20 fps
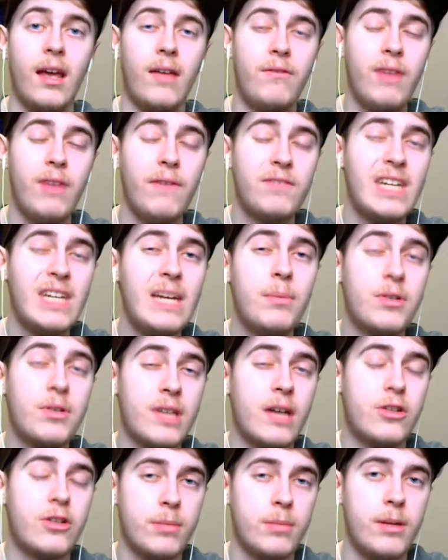
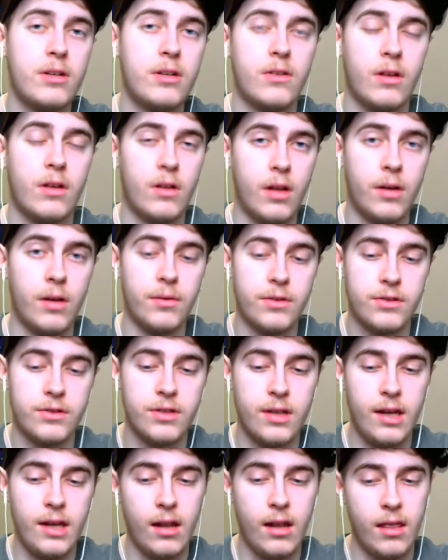15% turning to the clones.
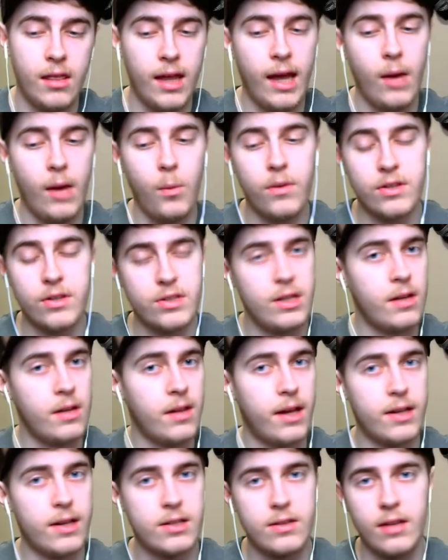And that with
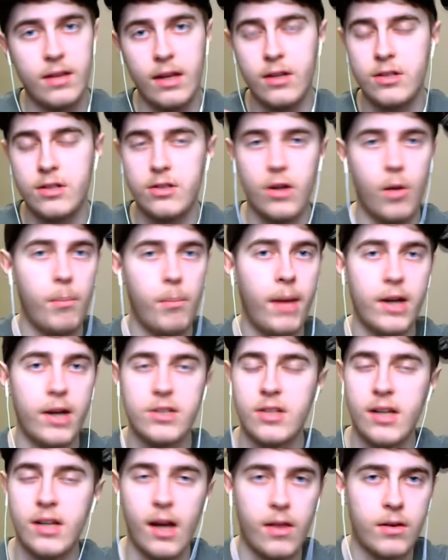CLS, they just don't mesh
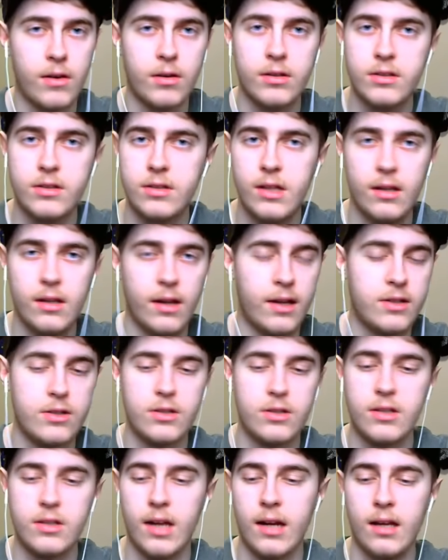together. CLS
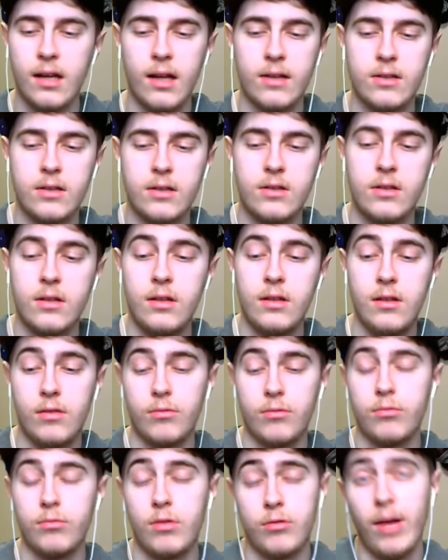just kind of gets
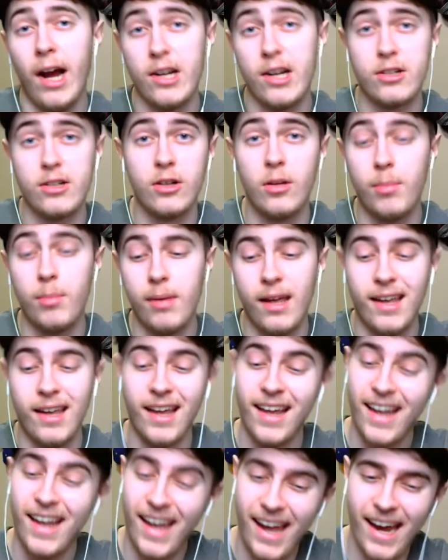thrashed a little bit.
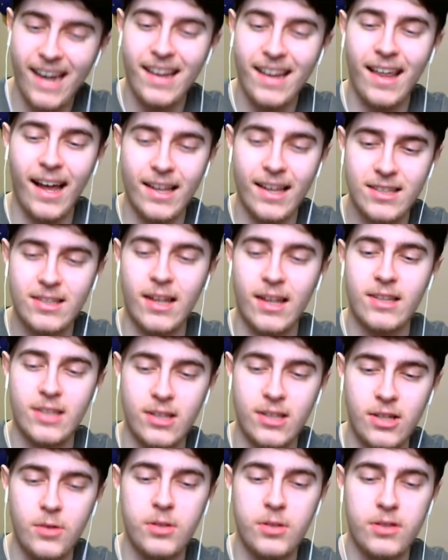And that's it's a
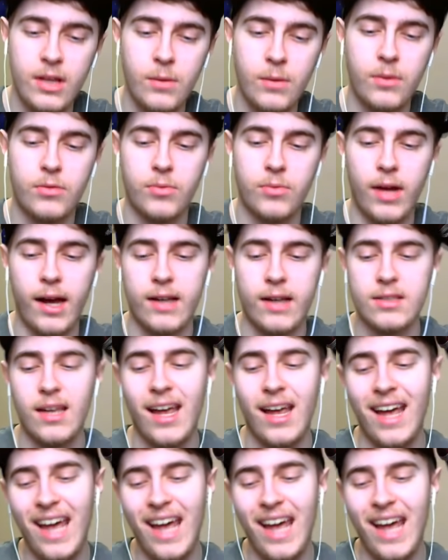huge thing with Rex.